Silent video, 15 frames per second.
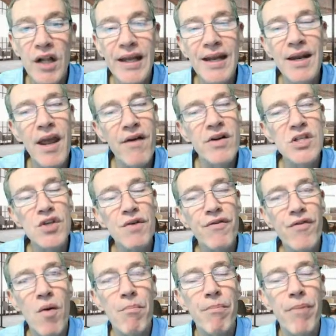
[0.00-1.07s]
inherits
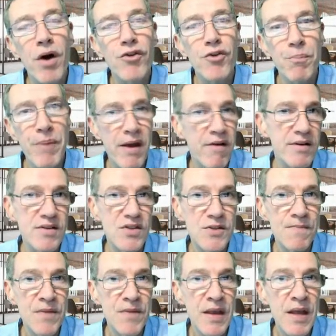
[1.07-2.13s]
from both parents.
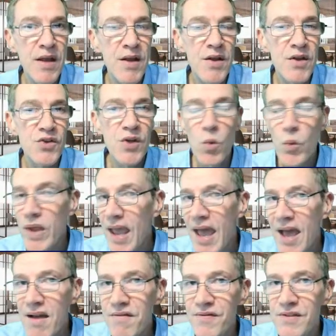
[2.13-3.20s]
So we
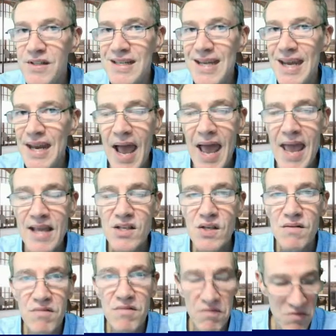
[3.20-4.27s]
have
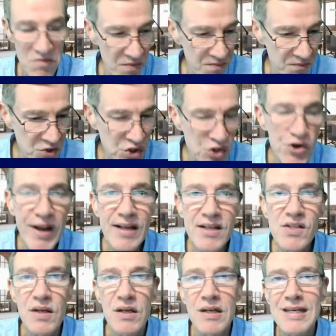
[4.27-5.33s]
DNA
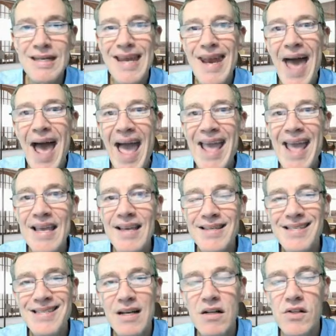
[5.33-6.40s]
strings and DNA
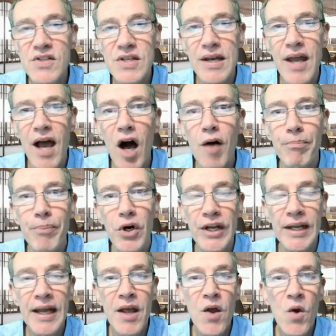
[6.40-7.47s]
cells in our
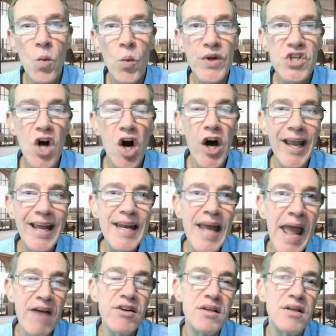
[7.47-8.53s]
body, which are
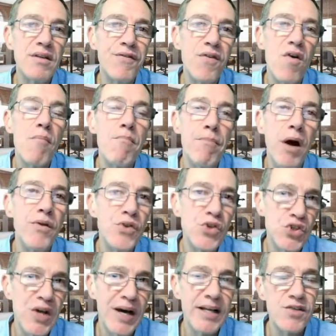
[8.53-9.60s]
inherited from both
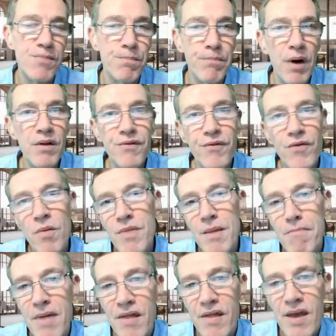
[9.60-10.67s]
sides, both from the
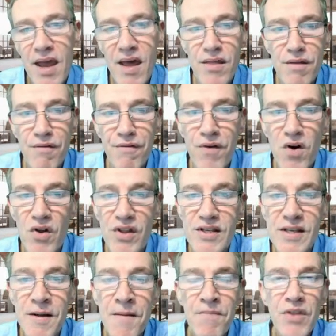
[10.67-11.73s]
mother and the
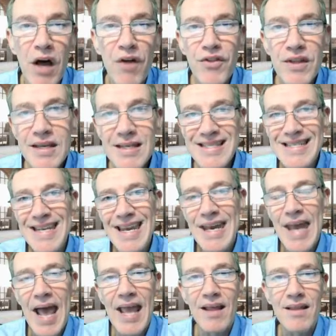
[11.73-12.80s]
fathers. Now, these
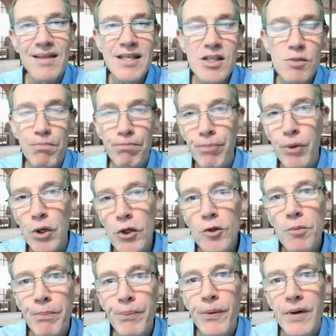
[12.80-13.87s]
DNA, this
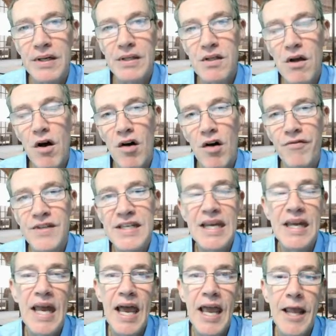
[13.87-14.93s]
blueprint of
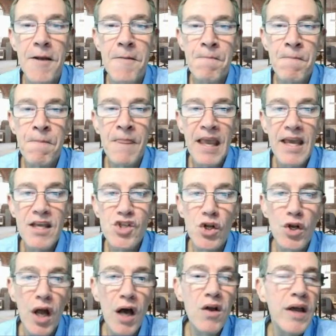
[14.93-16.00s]
DNA, is
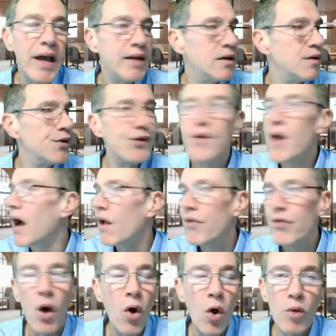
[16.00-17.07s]
located
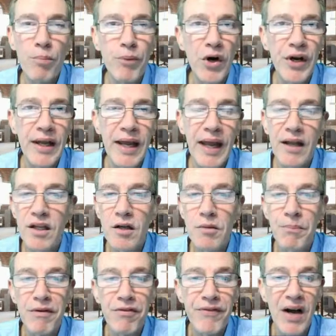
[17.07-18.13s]
throughout the whole body. It could
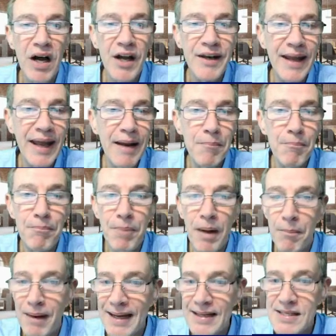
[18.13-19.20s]
be found in
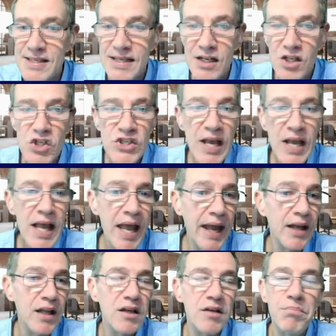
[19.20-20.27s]
blood cells,
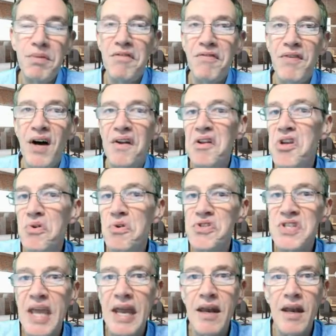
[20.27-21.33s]
it could be found in your
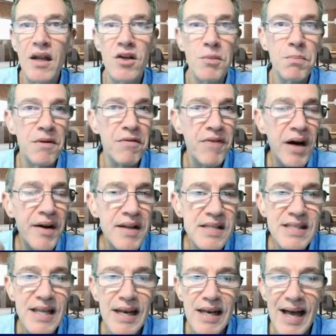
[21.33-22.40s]
skin, it could be found in
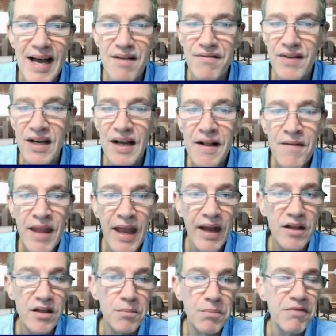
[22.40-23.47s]
saliva,
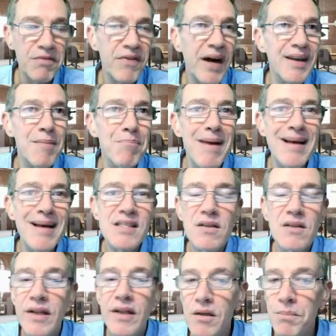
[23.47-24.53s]
it could be found in
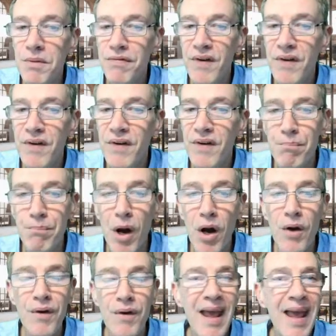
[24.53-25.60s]
muscle, it could be found in
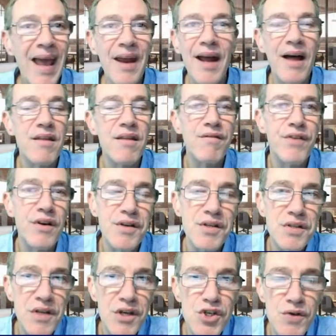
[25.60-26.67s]
bone and other
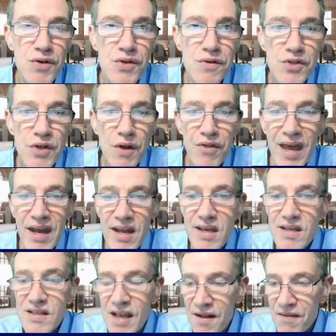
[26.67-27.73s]
various tissues. So that
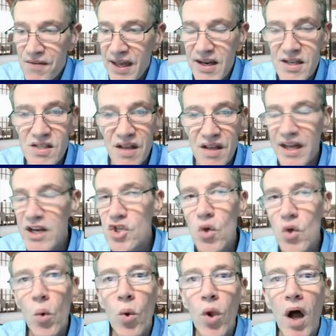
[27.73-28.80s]
is
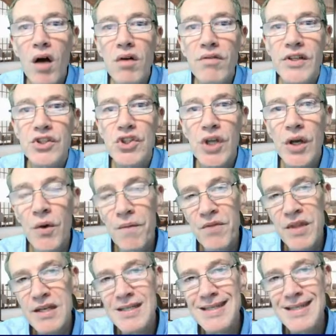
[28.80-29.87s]
all over. So
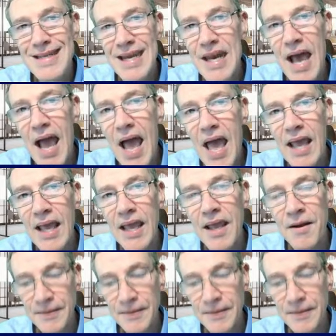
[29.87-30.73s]
the DNA